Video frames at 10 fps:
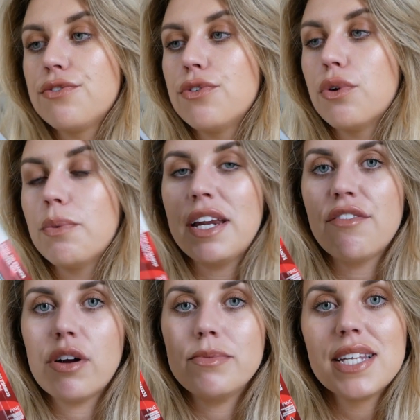for
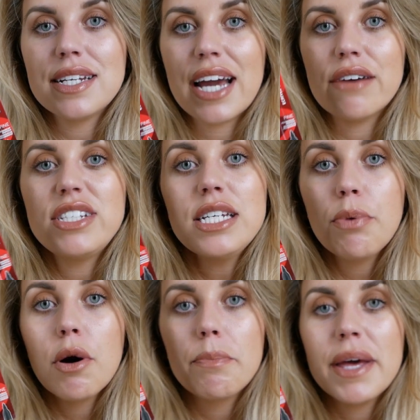whenever I'm sending out
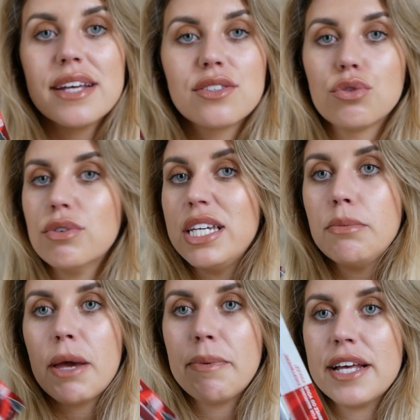Depop bits or
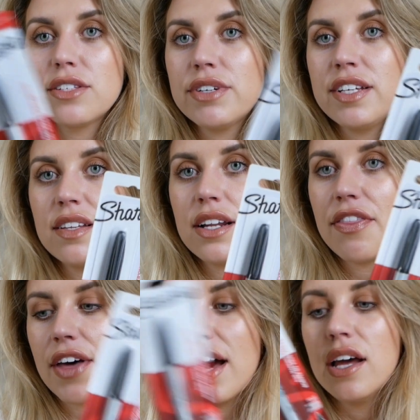eBay bits or anything
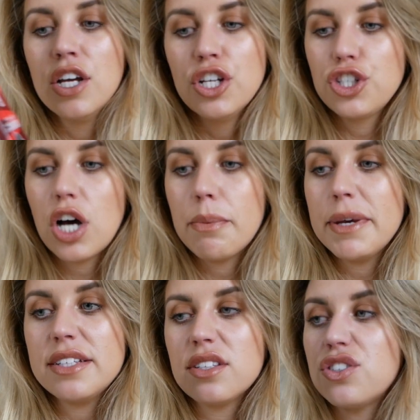like that.
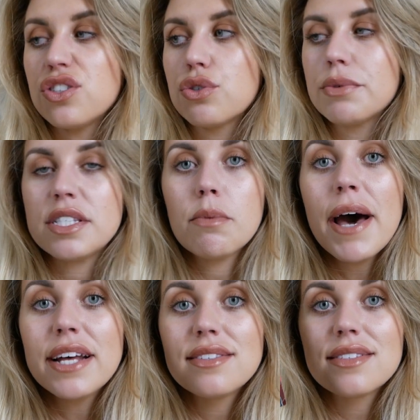Sharpies are just always the
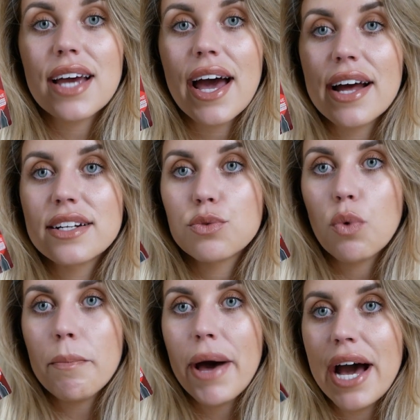best, and
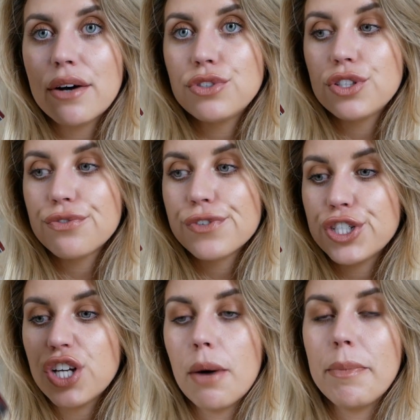one pound for a
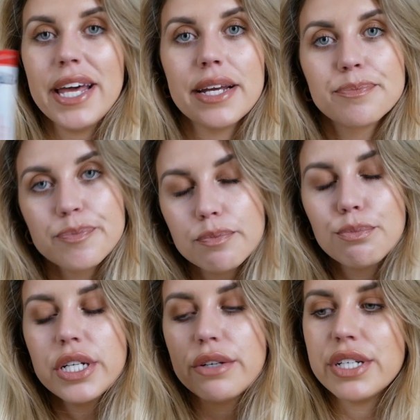Sharpie,
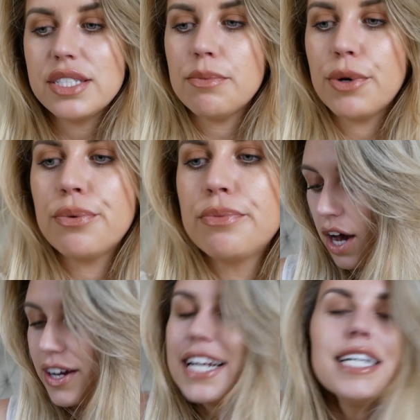pretty reasonable.
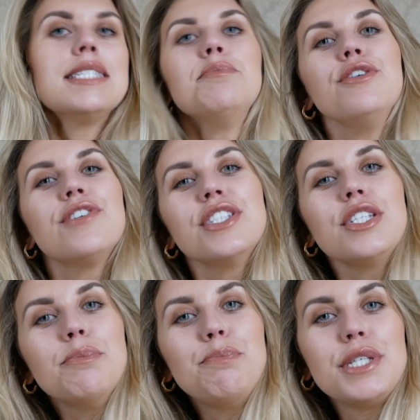Okay, let's move on
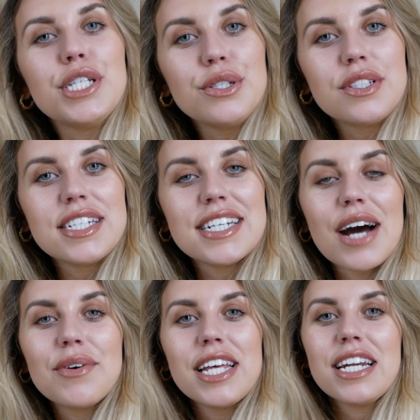to beauty
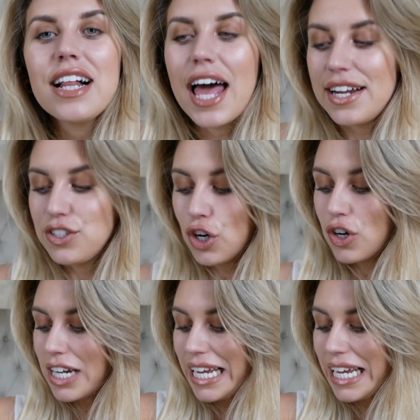now, and then I'll end on